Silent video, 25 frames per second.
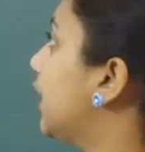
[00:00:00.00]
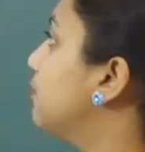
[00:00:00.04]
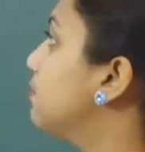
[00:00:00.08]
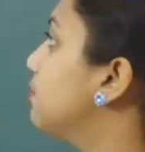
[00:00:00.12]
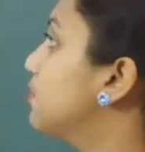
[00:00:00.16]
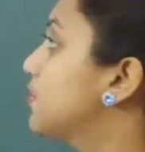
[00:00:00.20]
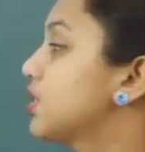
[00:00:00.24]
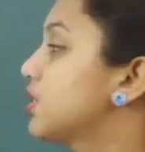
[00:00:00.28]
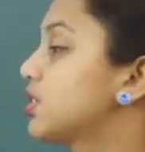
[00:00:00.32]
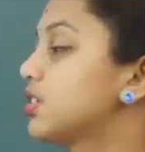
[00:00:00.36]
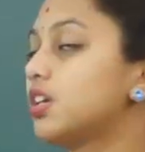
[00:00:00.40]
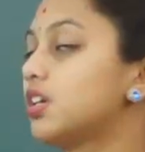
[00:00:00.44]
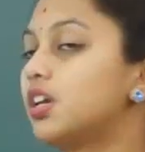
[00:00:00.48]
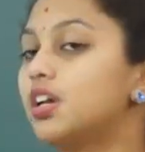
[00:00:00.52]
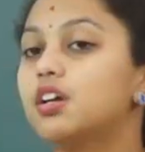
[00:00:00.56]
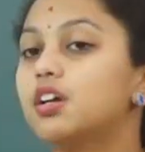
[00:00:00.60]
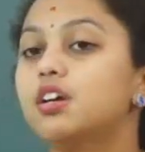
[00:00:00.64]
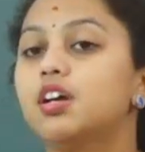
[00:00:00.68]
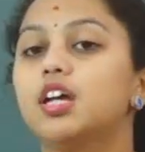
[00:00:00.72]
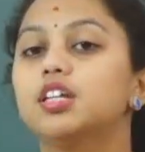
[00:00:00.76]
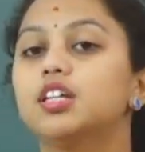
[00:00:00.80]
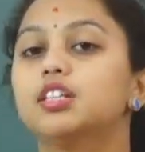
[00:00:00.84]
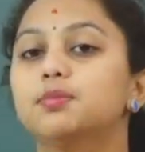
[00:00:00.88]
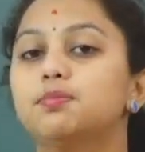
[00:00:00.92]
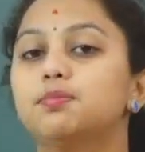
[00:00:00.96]
Types.
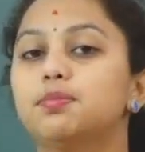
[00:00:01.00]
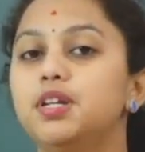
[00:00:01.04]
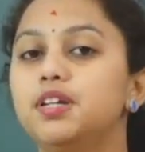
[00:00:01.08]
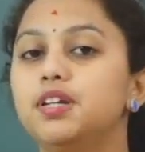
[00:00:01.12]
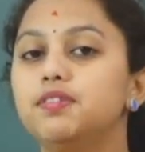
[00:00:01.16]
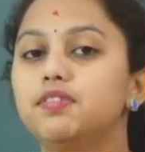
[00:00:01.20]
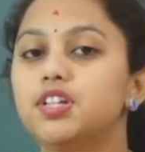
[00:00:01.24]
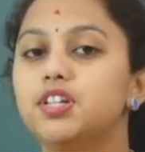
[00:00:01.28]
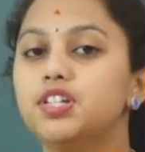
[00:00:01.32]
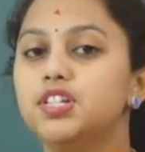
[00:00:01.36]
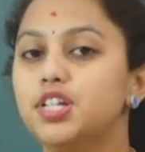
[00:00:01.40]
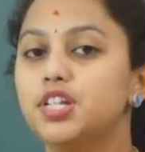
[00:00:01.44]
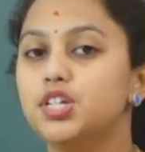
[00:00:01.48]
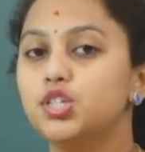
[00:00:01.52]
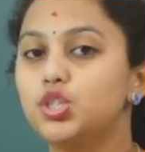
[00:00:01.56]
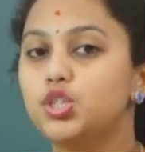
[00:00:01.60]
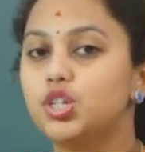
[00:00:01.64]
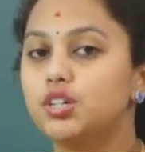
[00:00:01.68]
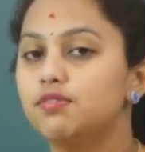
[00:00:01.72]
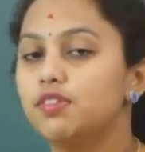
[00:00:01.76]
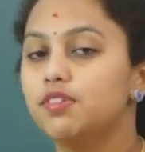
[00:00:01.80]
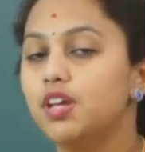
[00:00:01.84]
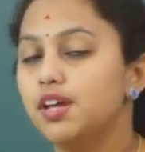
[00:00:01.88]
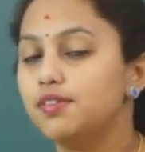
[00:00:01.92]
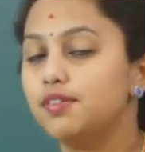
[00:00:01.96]
In the previous
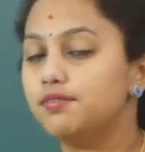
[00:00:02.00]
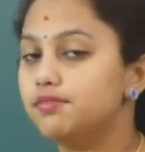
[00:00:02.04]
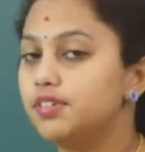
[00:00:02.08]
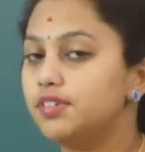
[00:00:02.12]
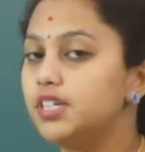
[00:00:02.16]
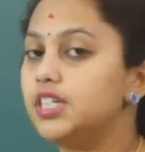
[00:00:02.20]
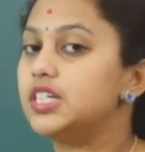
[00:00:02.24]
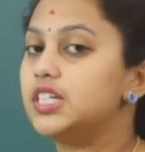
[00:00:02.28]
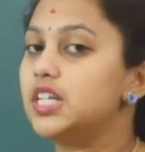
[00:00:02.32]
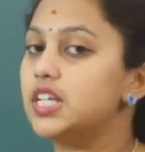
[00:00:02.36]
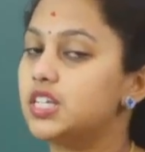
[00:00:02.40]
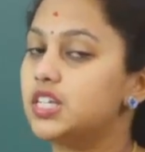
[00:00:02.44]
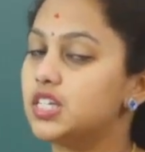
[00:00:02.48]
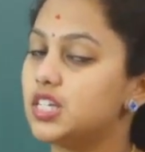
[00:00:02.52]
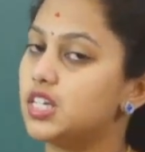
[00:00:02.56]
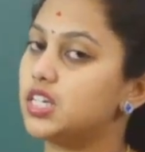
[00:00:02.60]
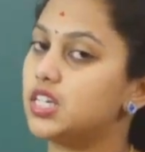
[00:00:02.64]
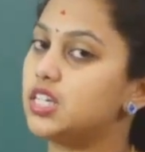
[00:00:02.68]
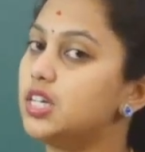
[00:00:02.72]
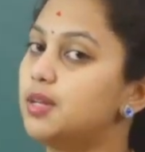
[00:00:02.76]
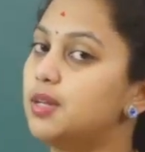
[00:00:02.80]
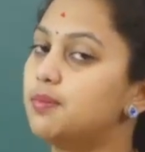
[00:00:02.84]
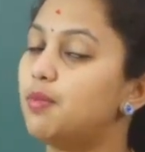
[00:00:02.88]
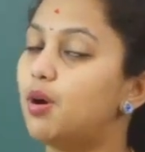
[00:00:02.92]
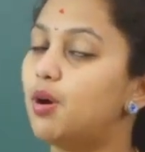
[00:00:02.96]
session we have
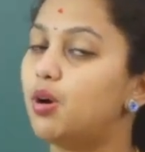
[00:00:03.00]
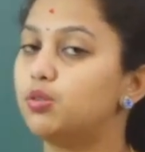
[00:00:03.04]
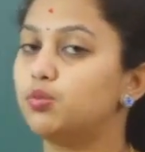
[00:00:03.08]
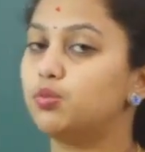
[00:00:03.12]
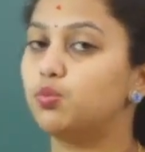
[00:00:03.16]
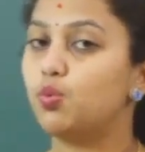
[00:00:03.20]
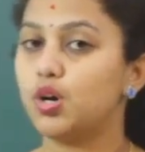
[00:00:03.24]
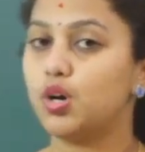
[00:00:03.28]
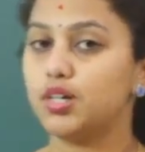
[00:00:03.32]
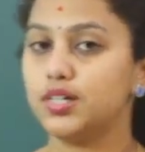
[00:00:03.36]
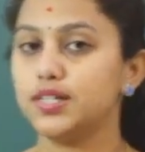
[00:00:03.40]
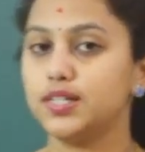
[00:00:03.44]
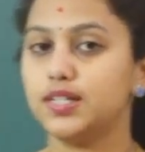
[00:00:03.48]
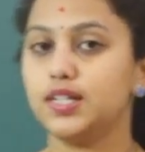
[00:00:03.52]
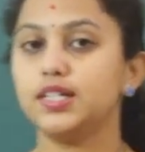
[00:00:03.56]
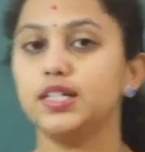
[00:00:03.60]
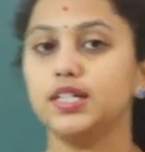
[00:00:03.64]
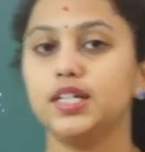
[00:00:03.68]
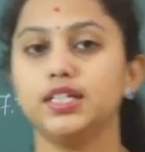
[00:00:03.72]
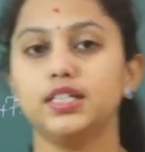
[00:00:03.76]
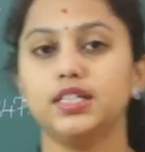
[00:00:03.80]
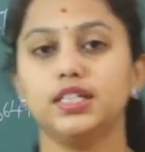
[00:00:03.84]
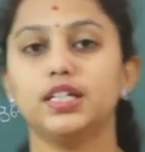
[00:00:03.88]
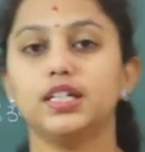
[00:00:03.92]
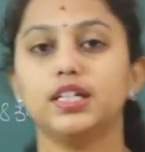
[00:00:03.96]
discussed about what is a
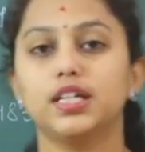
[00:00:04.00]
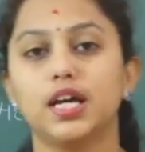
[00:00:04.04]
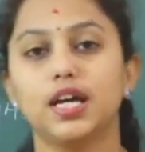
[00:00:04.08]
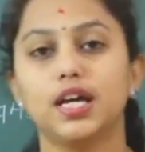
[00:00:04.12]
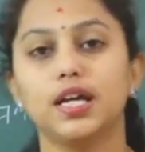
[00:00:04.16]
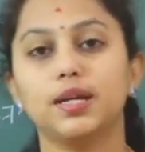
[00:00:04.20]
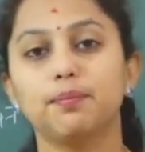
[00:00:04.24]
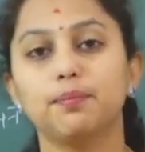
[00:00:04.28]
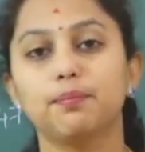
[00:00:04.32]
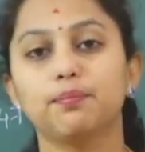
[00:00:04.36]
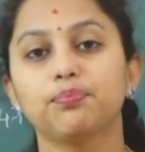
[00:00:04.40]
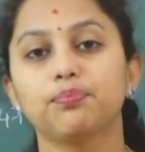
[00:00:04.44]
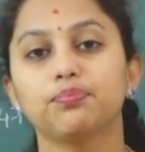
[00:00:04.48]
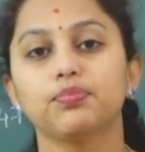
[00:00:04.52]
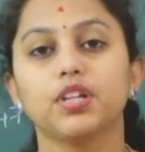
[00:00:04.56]
data type